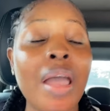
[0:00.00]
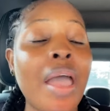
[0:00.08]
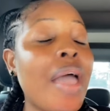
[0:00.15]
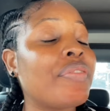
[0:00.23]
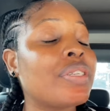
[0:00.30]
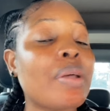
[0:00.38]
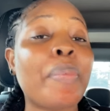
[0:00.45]

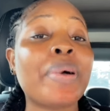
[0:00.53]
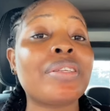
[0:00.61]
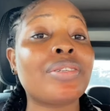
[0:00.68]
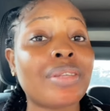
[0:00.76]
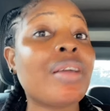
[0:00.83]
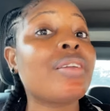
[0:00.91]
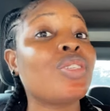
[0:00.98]
Everything about
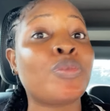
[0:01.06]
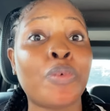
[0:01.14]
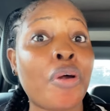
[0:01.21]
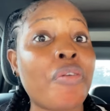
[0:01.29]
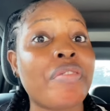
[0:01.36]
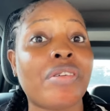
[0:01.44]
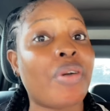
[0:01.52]
this town is
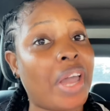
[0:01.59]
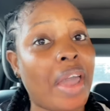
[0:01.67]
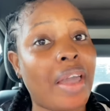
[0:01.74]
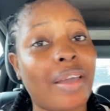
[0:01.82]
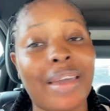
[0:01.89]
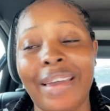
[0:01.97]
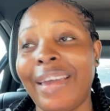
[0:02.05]
boring,
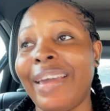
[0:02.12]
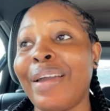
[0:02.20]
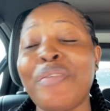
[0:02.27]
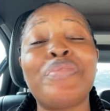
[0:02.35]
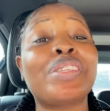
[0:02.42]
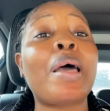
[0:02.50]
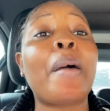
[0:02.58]
okay?
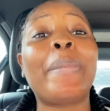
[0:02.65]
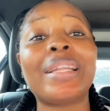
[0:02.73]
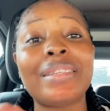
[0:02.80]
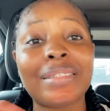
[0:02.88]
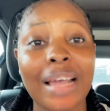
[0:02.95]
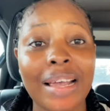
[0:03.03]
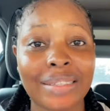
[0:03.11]
Everything about
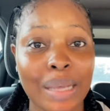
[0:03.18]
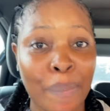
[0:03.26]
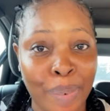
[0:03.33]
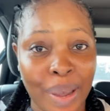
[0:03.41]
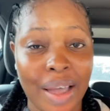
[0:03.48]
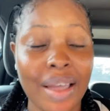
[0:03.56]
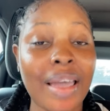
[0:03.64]
this
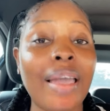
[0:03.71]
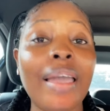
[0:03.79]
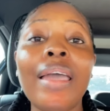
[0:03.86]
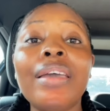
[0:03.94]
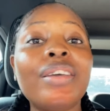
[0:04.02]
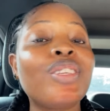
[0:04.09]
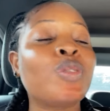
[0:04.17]
Asaba
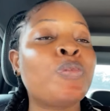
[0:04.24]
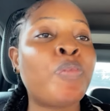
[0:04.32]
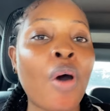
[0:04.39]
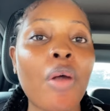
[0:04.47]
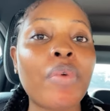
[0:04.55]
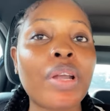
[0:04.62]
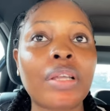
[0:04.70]
is
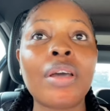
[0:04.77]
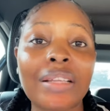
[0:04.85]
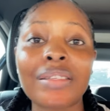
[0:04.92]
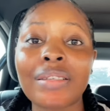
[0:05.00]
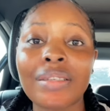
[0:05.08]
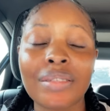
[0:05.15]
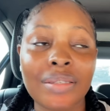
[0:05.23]
boring. And
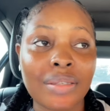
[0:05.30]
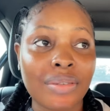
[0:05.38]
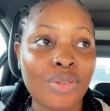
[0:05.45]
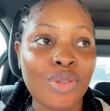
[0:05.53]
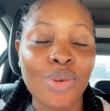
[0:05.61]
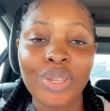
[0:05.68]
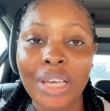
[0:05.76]
this is,
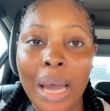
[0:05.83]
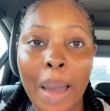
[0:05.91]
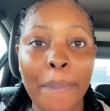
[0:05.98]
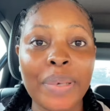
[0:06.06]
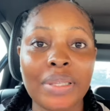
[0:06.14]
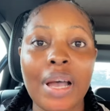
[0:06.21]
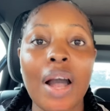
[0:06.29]
you know, the
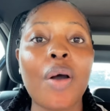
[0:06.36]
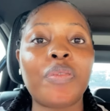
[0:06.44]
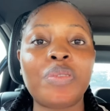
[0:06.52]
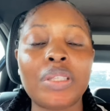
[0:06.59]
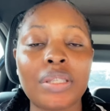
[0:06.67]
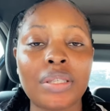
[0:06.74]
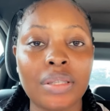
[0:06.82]
capital
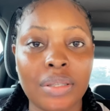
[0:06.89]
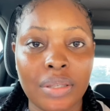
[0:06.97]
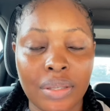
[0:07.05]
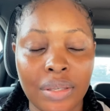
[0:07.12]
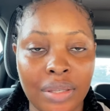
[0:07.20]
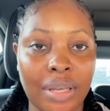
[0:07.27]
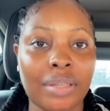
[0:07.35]
of this
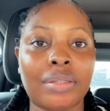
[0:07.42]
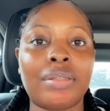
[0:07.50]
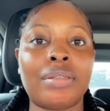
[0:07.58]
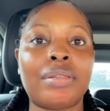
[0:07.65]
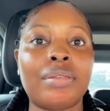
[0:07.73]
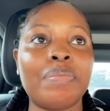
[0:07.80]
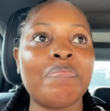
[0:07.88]
state.
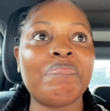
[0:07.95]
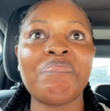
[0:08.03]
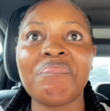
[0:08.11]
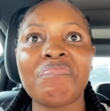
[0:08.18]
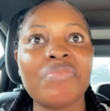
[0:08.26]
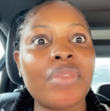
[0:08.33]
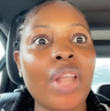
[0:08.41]

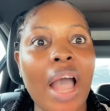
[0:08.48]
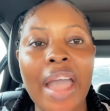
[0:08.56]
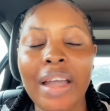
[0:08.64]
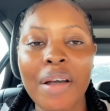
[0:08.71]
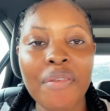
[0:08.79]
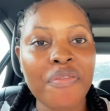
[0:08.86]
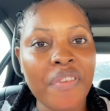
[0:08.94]
I
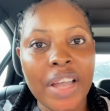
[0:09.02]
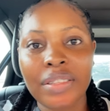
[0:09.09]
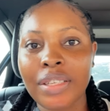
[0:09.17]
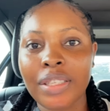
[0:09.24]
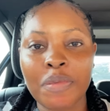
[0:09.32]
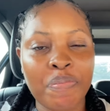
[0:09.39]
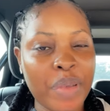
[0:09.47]
can't find
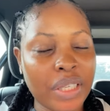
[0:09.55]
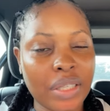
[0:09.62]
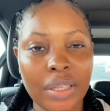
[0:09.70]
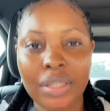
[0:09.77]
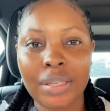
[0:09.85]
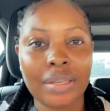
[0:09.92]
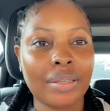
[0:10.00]
these
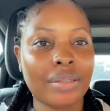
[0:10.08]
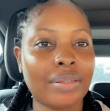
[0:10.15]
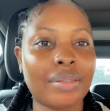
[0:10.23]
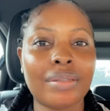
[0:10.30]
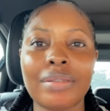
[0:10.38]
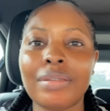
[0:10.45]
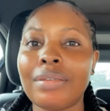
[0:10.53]
basic
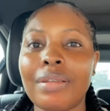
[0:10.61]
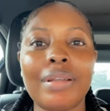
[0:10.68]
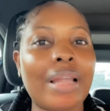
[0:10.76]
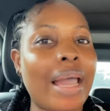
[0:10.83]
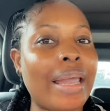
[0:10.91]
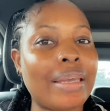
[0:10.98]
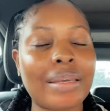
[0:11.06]
things,
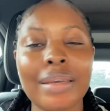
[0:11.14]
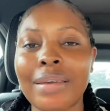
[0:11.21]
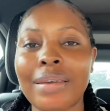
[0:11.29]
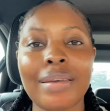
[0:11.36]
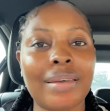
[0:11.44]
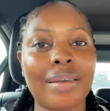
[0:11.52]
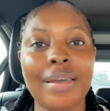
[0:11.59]
like
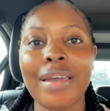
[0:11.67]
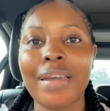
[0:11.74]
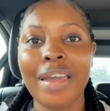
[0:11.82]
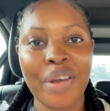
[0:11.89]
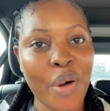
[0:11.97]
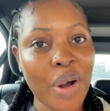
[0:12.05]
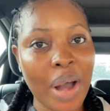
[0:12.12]

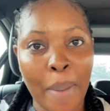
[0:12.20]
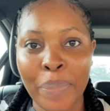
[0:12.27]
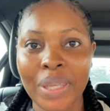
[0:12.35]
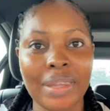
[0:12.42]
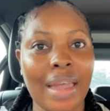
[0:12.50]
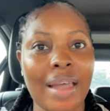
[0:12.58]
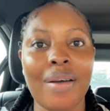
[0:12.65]
a whole
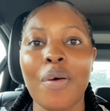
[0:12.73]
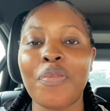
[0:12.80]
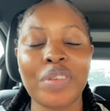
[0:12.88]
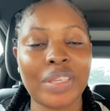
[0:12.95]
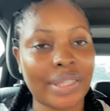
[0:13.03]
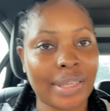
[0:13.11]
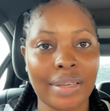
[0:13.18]
capital
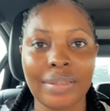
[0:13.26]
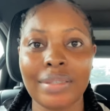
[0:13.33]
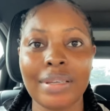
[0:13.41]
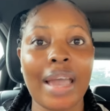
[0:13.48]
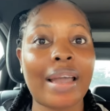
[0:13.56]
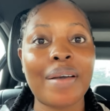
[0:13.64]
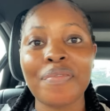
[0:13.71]
of a
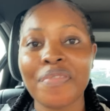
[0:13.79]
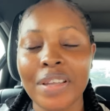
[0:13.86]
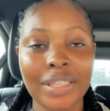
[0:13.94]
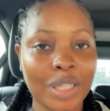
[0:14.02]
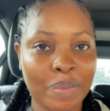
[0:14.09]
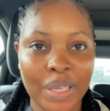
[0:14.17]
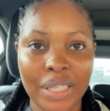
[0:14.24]
state. I can't
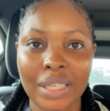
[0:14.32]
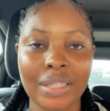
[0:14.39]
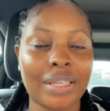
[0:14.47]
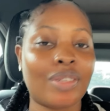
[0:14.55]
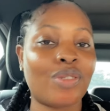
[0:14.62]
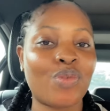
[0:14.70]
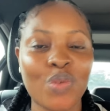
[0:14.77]
find these basic
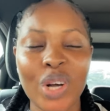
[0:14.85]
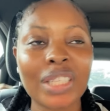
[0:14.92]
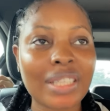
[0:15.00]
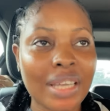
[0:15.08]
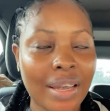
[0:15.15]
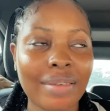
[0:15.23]
things. What?